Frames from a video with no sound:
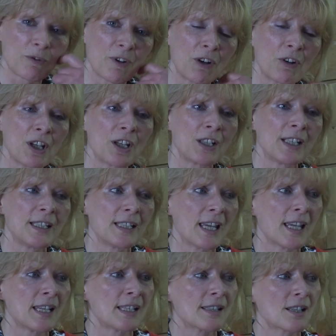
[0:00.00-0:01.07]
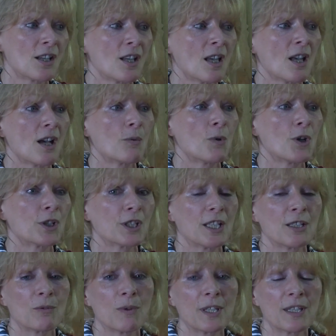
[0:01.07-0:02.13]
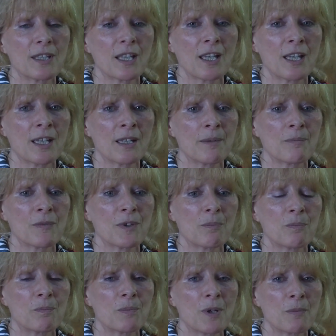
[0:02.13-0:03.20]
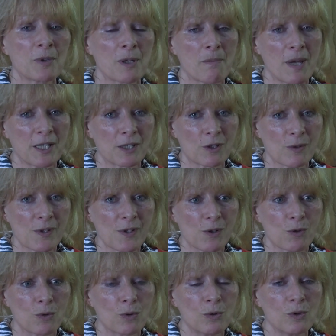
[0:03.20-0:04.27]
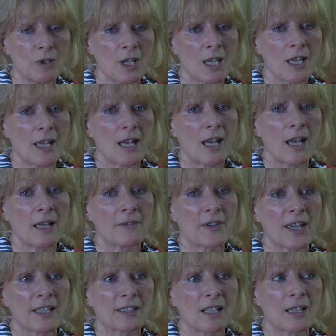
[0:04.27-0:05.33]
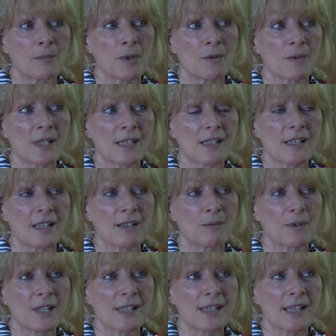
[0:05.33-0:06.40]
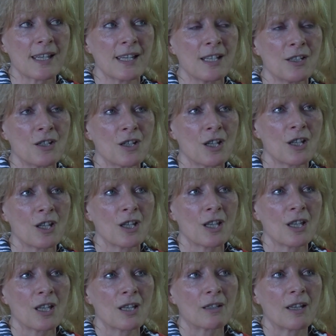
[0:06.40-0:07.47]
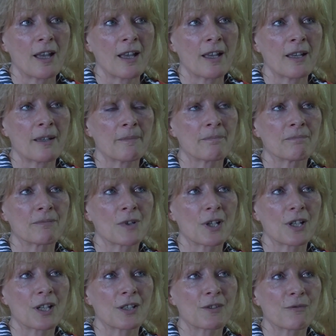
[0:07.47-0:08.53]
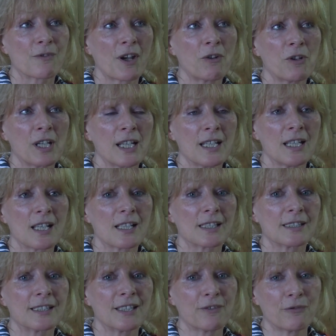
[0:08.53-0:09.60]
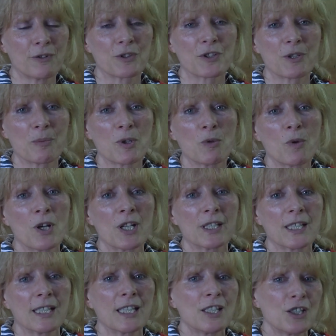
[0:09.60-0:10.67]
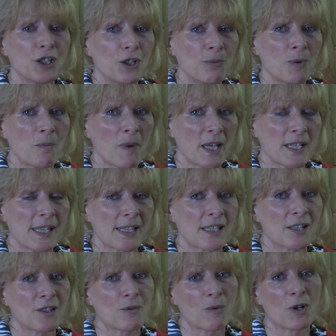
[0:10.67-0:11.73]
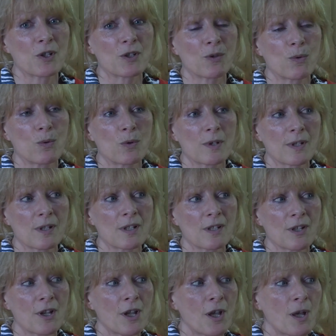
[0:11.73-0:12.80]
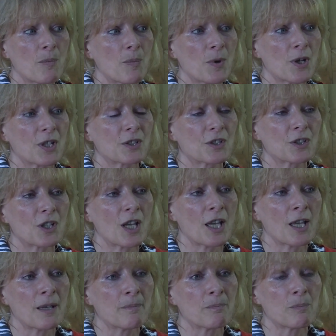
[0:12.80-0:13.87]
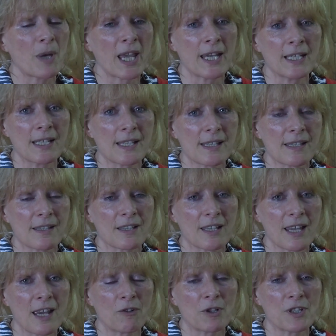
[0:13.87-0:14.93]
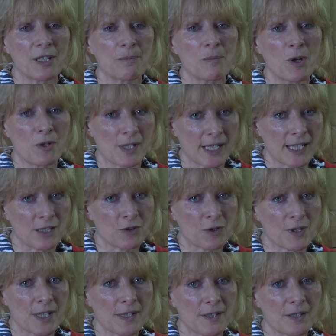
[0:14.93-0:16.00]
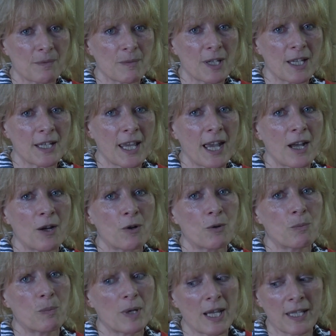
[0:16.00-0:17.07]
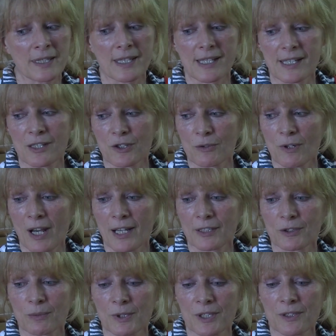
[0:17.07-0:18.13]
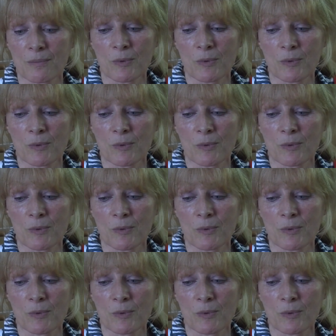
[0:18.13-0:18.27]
the very early days, working with the Birmingham Medical School. At that time, it was seen as very different to be working in human medicine as well as horses. But pain is the area that mostly interested me, and how plants interact with